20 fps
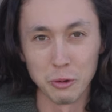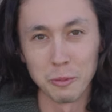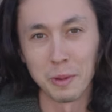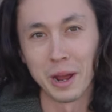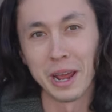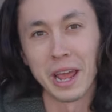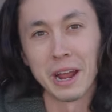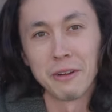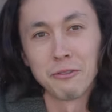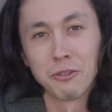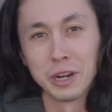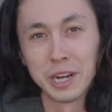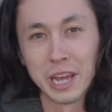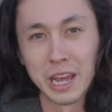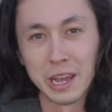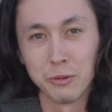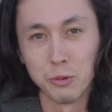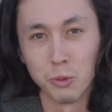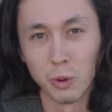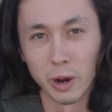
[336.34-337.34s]
were my
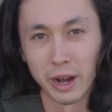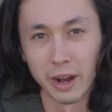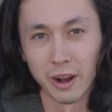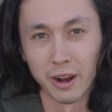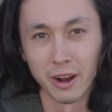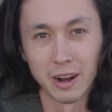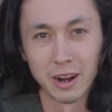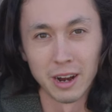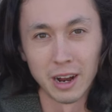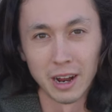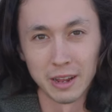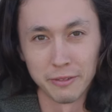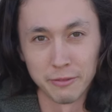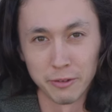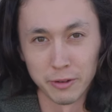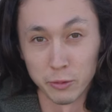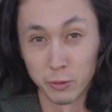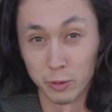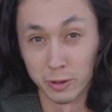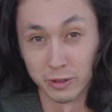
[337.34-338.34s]
everyday wear.
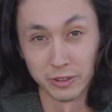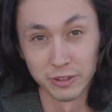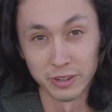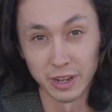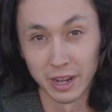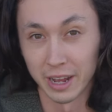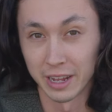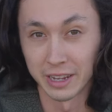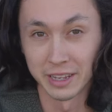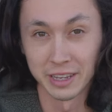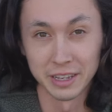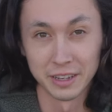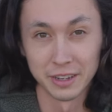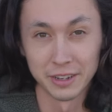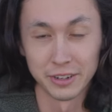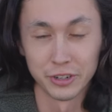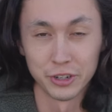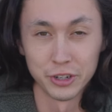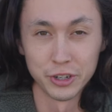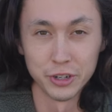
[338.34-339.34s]
If I was
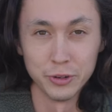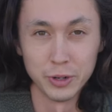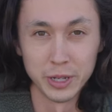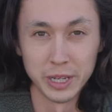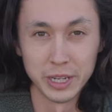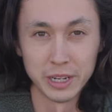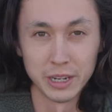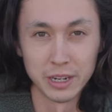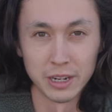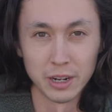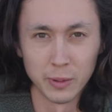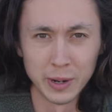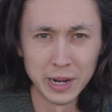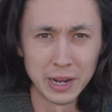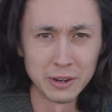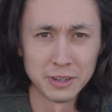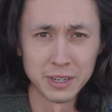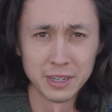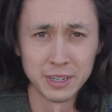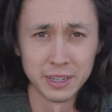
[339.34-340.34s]
hiking, shooting, going
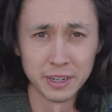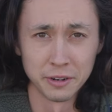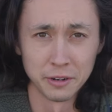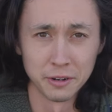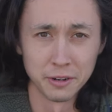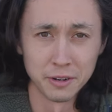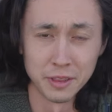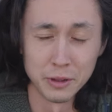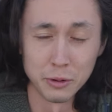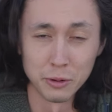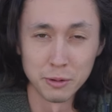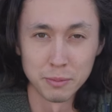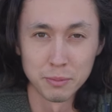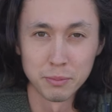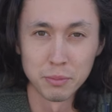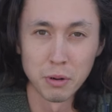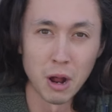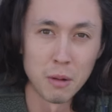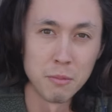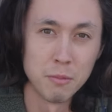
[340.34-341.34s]
out to dinner, they were
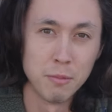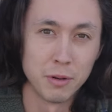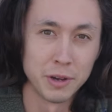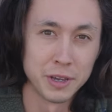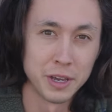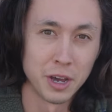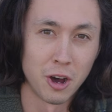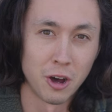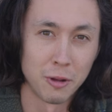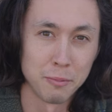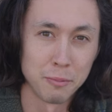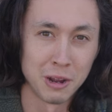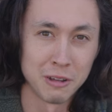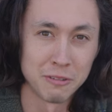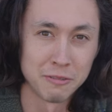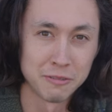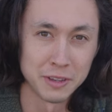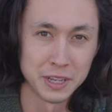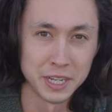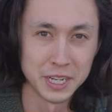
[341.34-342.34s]
probably on my
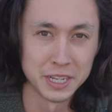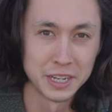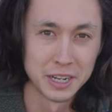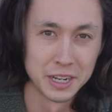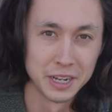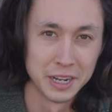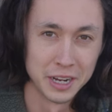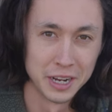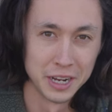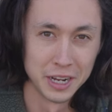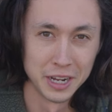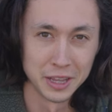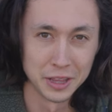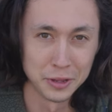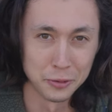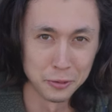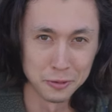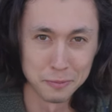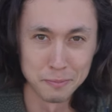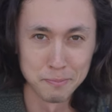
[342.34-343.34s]
feet.
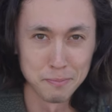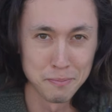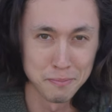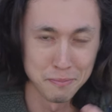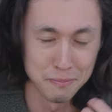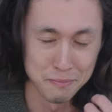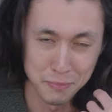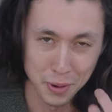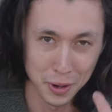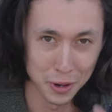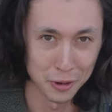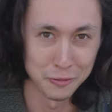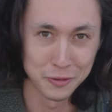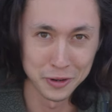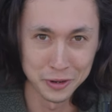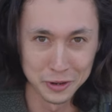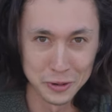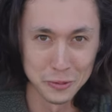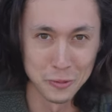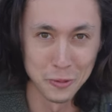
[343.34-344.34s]
They were
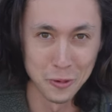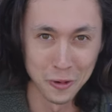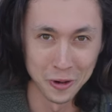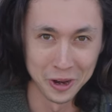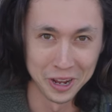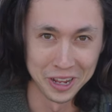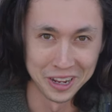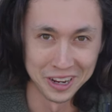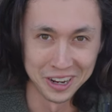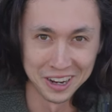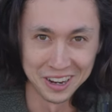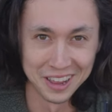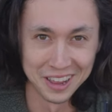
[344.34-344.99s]
perfectly worn in,